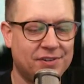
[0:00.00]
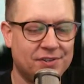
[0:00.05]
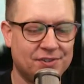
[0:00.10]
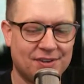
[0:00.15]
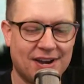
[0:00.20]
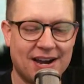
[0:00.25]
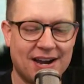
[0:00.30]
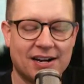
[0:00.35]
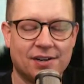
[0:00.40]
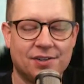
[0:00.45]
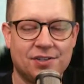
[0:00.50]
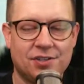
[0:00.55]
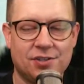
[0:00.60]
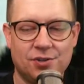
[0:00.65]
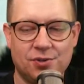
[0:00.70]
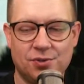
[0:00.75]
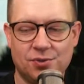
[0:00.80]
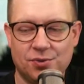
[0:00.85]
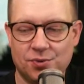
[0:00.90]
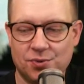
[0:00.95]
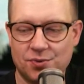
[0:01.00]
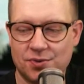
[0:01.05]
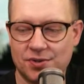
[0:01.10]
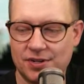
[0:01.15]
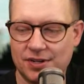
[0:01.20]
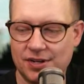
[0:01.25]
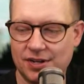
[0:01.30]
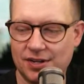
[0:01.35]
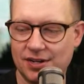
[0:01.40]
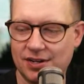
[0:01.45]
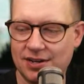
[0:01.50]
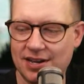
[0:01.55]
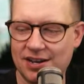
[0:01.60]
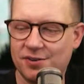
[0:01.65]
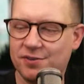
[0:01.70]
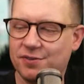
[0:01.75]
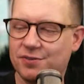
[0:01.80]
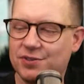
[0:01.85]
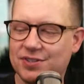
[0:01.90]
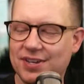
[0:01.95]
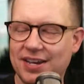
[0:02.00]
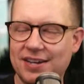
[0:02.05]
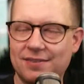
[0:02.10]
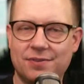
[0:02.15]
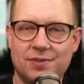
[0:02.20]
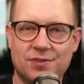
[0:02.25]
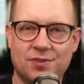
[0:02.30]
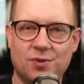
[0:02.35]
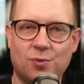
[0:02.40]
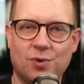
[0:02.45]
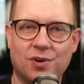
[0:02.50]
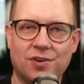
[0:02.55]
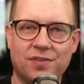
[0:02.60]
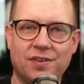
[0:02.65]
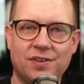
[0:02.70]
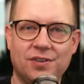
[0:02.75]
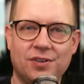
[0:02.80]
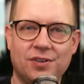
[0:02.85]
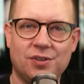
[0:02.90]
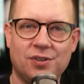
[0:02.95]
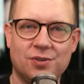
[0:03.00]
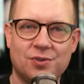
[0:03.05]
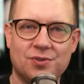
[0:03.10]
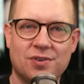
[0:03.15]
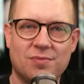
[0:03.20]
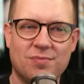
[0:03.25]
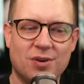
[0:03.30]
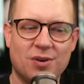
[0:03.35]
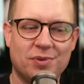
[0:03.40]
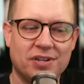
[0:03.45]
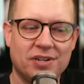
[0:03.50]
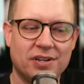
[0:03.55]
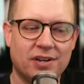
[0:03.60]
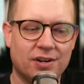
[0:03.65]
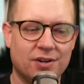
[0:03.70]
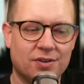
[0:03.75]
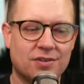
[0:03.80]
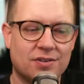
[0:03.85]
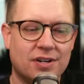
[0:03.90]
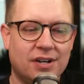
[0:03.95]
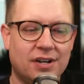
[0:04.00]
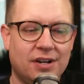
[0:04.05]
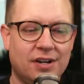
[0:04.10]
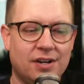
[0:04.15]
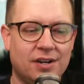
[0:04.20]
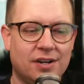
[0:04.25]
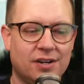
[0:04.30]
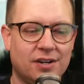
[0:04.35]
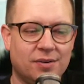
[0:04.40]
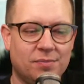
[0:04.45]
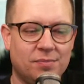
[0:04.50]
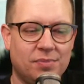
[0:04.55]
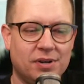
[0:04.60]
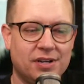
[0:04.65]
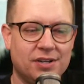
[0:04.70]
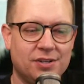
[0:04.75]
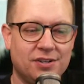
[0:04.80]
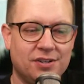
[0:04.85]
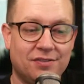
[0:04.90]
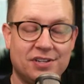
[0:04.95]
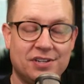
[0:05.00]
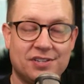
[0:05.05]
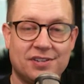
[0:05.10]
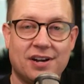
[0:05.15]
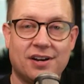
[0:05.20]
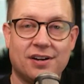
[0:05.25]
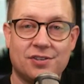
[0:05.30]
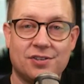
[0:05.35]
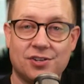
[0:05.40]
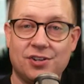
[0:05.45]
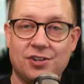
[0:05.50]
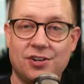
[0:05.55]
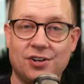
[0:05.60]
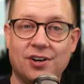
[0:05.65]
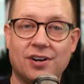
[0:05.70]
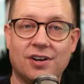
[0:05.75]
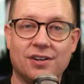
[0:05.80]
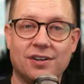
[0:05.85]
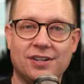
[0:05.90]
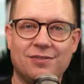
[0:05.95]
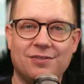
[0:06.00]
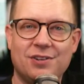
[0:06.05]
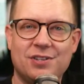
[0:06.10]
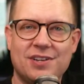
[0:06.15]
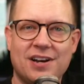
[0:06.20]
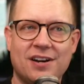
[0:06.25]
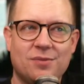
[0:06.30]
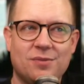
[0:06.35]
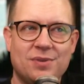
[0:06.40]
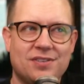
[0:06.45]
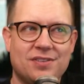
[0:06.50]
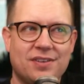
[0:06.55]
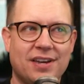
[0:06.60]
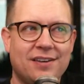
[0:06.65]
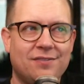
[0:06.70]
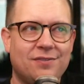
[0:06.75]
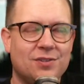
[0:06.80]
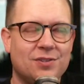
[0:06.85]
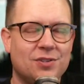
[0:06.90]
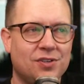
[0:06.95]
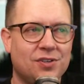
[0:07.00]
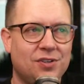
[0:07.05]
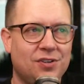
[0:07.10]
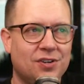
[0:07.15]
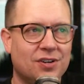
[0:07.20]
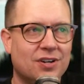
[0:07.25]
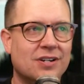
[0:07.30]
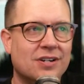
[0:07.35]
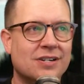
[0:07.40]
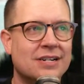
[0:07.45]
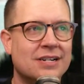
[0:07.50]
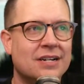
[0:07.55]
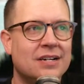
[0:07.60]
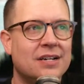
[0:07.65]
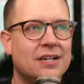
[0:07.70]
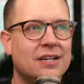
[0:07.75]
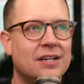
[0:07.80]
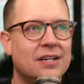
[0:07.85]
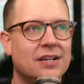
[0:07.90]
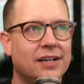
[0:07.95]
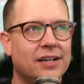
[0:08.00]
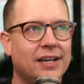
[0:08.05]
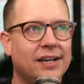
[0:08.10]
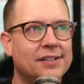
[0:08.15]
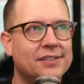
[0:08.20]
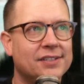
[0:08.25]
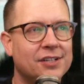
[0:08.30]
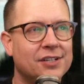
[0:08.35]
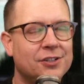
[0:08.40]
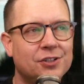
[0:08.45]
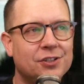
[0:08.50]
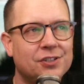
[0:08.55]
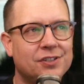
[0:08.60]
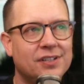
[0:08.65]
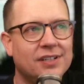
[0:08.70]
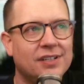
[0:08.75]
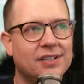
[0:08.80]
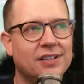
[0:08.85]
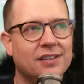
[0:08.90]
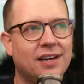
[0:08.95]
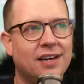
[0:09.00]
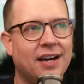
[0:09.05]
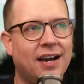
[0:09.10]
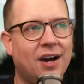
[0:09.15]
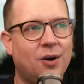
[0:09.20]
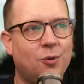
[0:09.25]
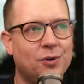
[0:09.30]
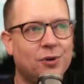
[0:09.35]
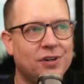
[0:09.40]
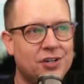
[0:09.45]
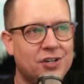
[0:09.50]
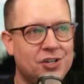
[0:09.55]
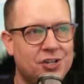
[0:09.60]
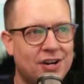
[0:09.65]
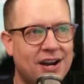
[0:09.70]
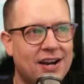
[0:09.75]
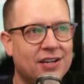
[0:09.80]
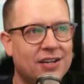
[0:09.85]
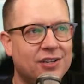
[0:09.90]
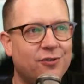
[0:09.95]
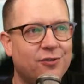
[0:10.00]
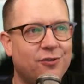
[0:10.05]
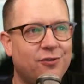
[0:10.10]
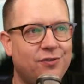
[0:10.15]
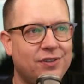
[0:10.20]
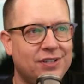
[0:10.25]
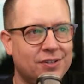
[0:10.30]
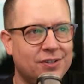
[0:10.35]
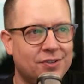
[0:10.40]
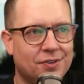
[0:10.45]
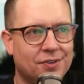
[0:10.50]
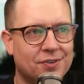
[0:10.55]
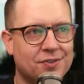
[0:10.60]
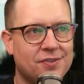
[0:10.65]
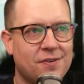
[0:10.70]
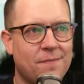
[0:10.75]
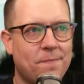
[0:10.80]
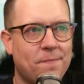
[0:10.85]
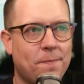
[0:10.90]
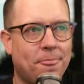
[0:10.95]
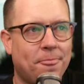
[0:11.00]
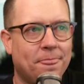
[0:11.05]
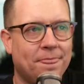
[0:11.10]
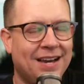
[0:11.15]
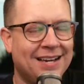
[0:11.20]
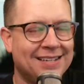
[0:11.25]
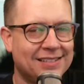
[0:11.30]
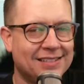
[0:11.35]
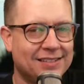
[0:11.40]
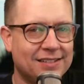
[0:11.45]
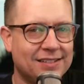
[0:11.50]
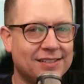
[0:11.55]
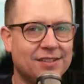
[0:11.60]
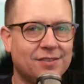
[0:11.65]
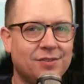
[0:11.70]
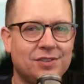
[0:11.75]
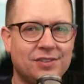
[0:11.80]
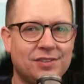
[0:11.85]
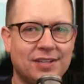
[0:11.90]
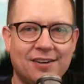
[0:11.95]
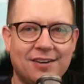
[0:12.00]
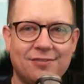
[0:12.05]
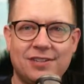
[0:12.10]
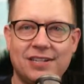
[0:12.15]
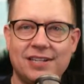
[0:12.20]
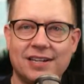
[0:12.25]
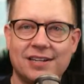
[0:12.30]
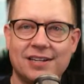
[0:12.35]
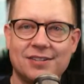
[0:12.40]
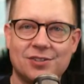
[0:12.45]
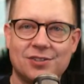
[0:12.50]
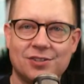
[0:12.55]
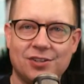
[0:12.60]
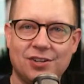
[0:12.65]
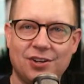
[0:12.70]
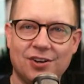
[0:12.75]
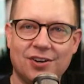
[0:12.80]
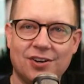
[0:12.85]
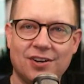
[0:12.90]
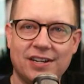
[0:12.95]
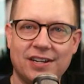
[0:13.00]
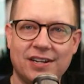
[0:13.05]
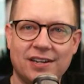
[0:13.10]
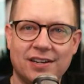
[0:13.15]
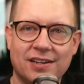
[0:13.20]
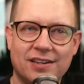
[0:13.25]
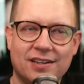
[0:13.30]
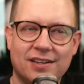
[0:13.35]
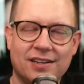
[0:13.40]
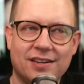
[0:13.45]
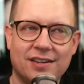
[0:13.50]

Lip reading: a desire to, I don't know if safe is the word used a moment ago, but secure. You have a desire, secure. You have a desire to be safe and secure. And it's interesting that when a child feels that sense of safety and security,